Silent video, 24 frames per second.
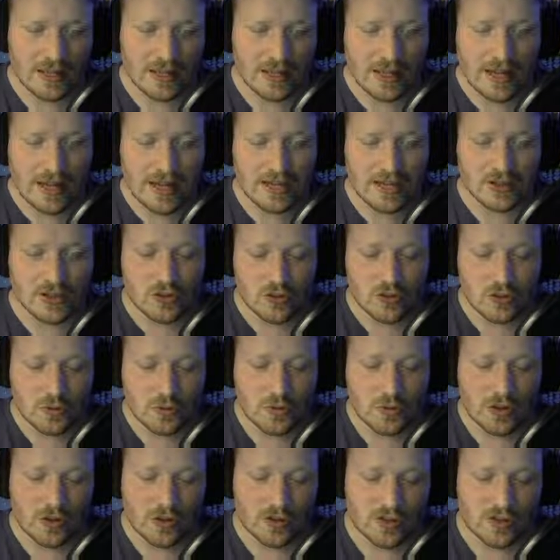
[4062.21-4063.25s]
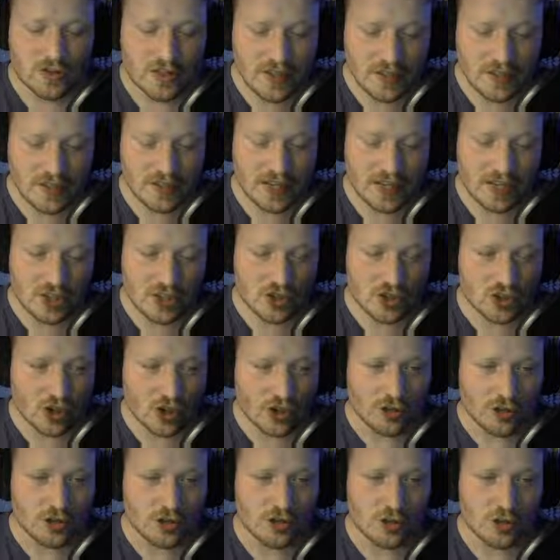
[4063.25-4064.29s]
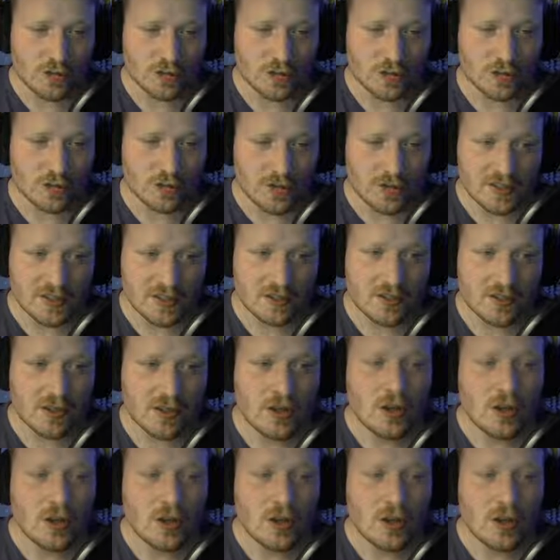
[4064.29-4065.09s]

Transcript: It's good because he's getting shot, so your other stuff isn't.